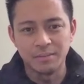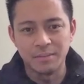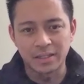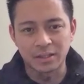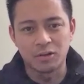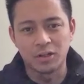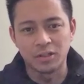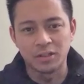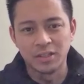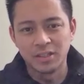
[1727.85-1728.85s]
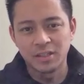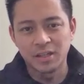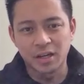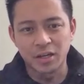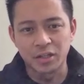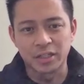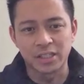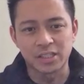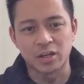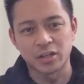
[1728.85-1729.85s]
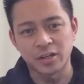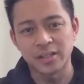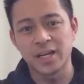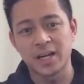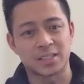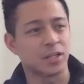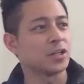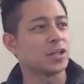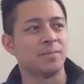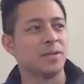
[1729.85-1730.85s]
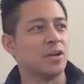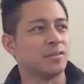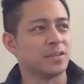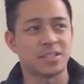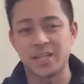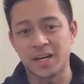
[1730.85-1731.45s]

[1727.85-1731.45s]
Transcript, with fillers: Make the call. Are you gonna stutter? Yes. Are you gonna be nervous?